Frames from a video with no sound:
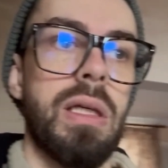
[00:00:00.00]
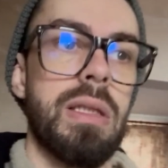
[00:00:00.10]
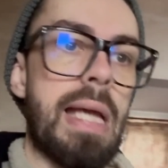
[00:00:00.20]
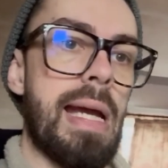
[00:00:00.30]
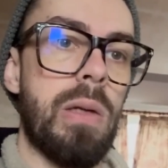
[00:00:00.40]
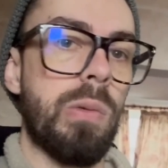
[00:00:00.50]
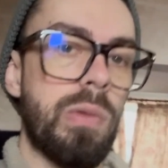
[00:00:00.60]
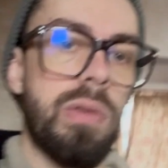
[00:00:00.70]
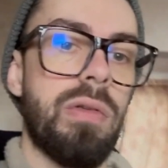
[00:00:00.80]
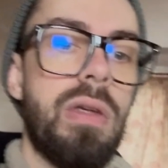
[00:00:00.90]

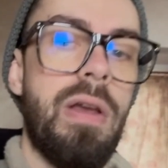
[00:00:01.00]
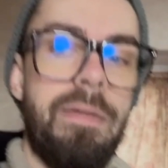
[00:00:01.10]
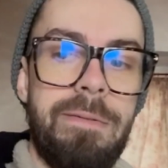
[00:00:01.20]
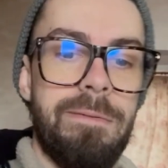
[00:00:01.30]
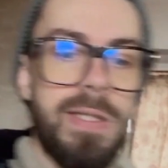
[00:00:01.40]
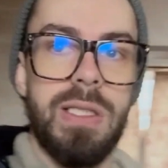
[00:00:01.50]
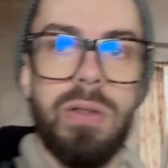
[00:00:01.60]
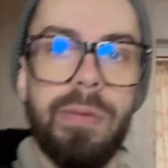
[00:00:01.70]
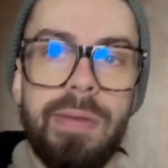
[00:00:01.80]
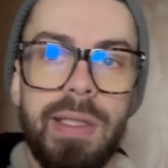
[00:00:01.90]
down physical
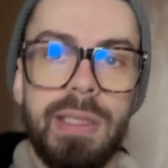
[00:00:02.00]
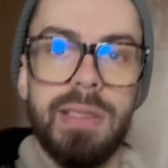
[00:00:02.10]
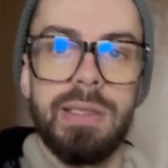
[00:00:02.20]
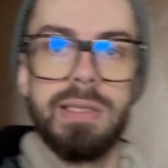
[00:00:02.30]
things